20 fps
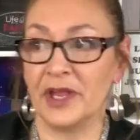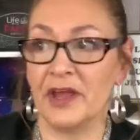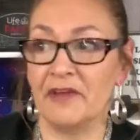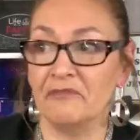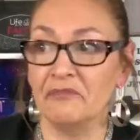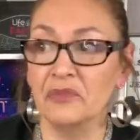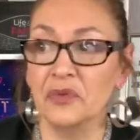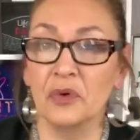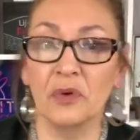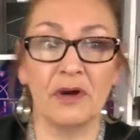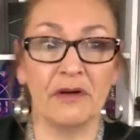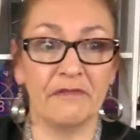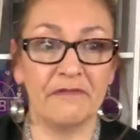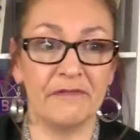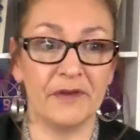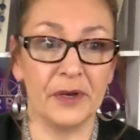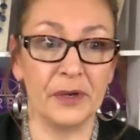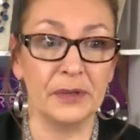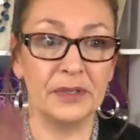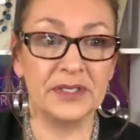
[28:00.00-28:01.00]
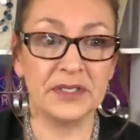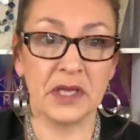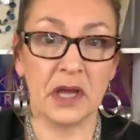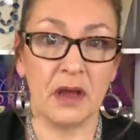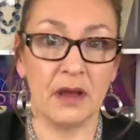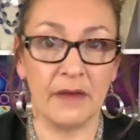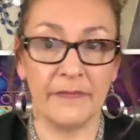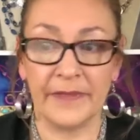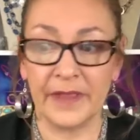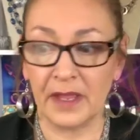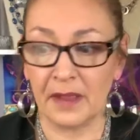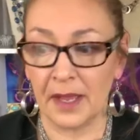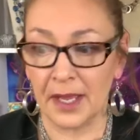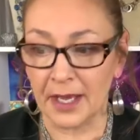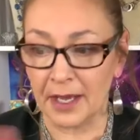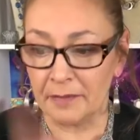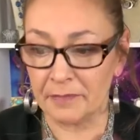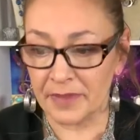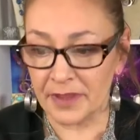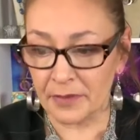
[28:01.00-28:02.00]
have more folks on the
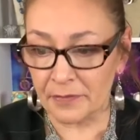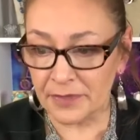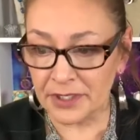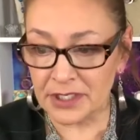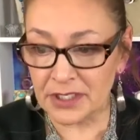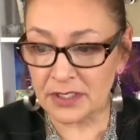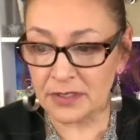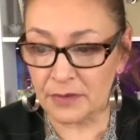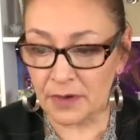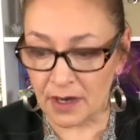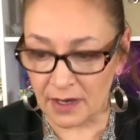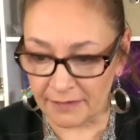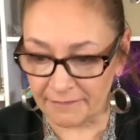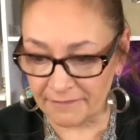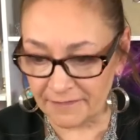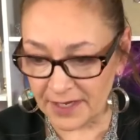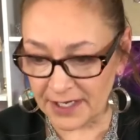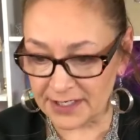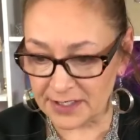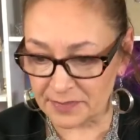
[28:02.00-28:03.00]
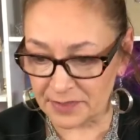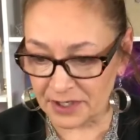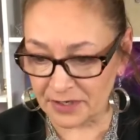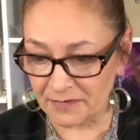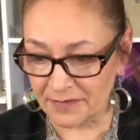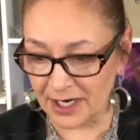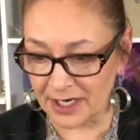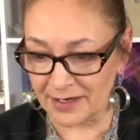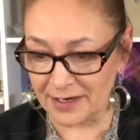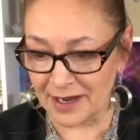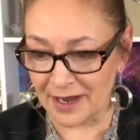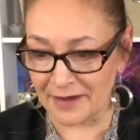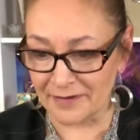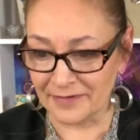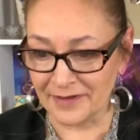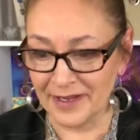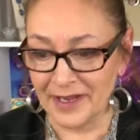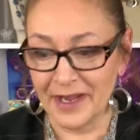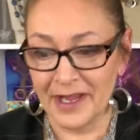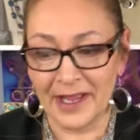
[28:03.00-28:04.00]
app than we do on Facebook right now.
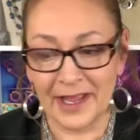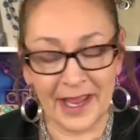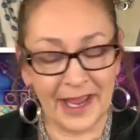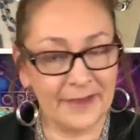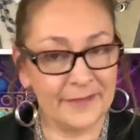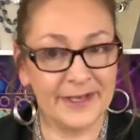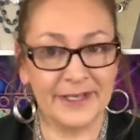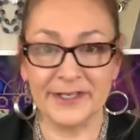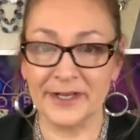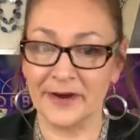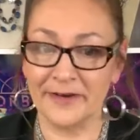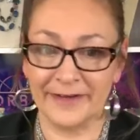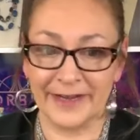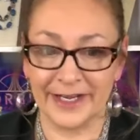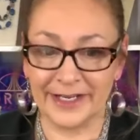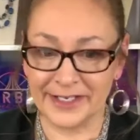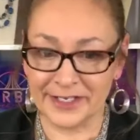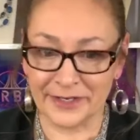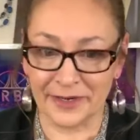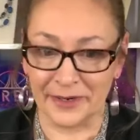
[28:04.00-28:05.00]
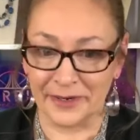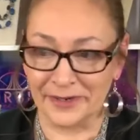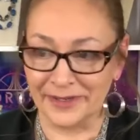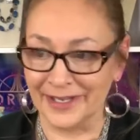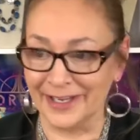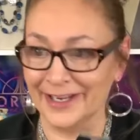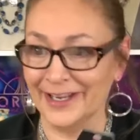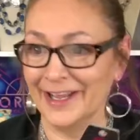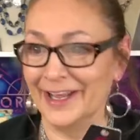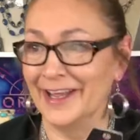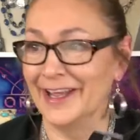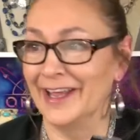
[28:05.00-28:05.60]
Amy's already scrolling.